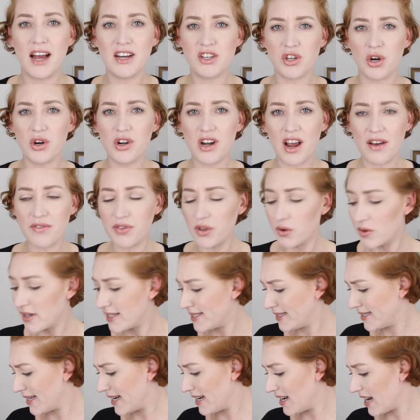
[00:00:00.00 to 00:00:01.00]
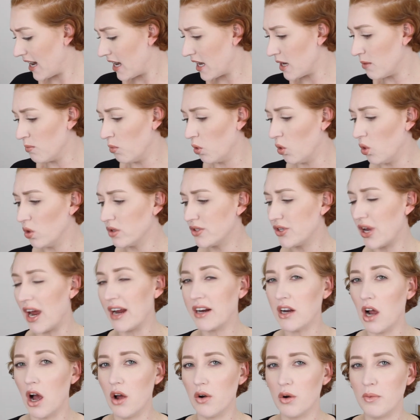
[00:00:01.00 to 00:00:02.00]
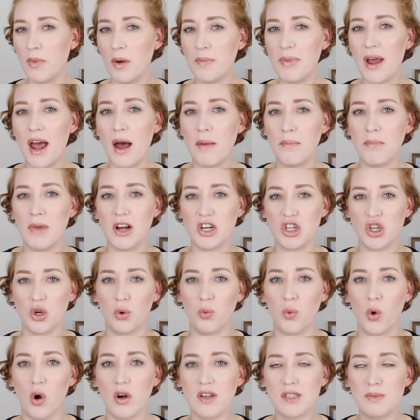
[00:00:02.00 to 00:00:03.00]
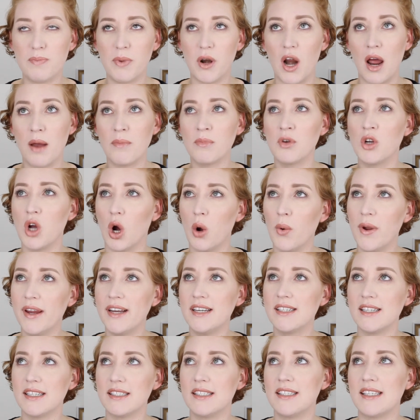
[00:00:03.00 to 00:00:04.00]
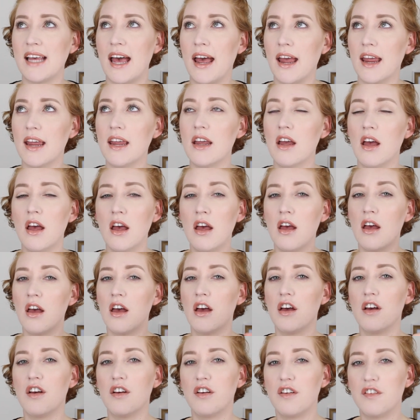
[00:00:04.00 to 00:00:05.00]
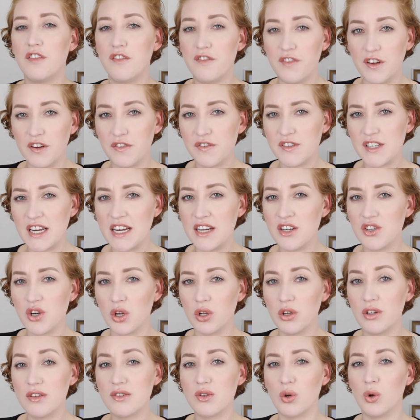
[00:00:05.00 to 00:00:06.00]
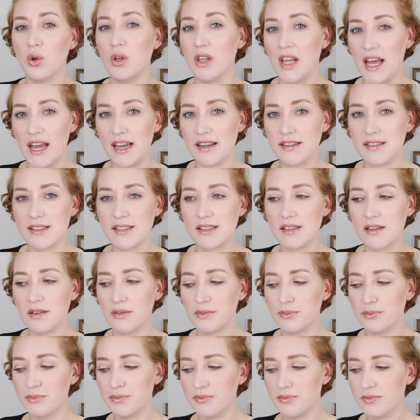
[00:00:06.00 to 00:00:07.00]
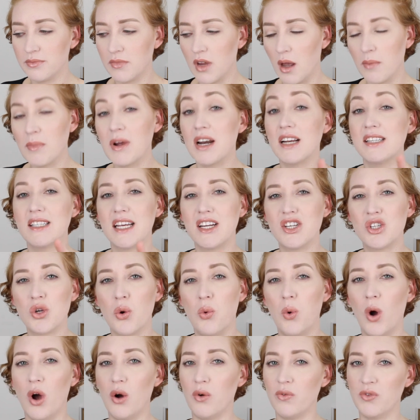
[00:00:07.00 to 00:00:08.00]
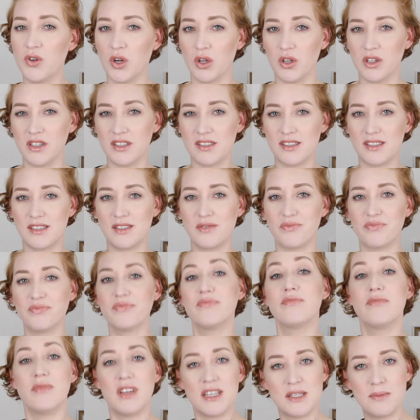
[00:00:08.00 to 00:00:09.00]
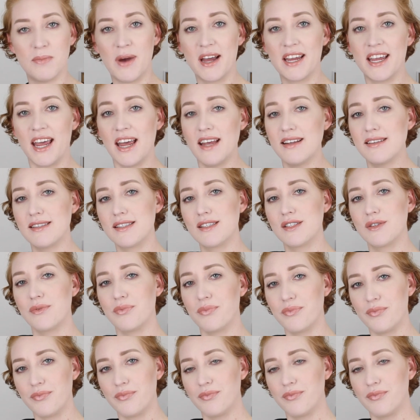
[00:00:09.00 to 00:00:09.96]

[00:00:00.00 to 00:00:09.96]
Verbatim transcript: I don't have the receipt anymore, so I can't remember how much it was, but I'm going to say fifteen dollars or less. I'm gonna say twelve dollars is my guess.